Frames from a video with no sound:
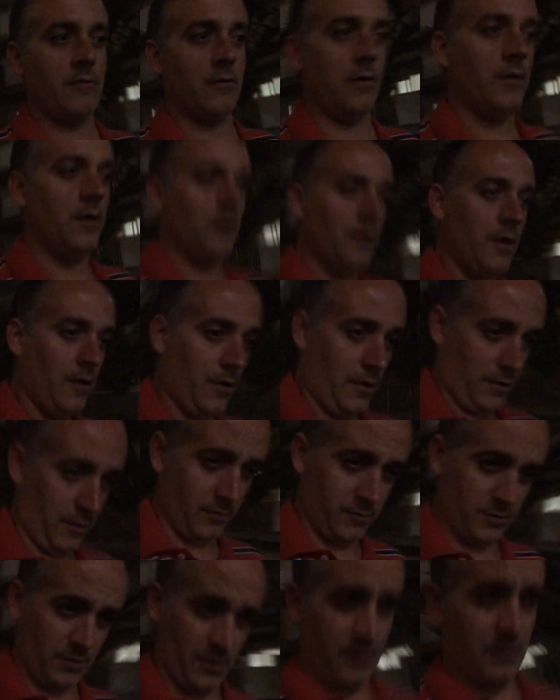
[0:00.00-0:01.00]
So,
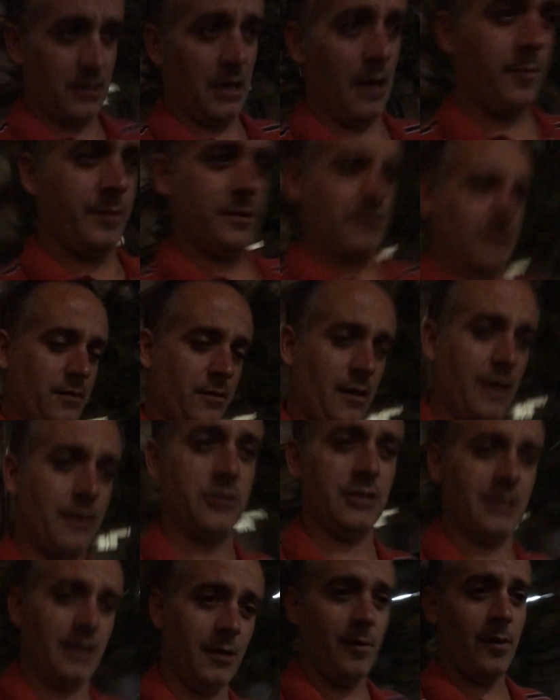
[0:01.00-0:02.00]
this is just a topic that's
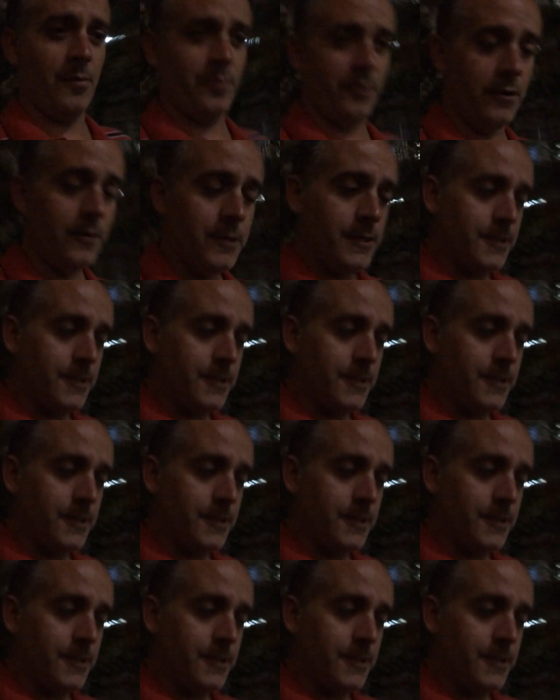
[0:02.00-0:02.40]
actually come up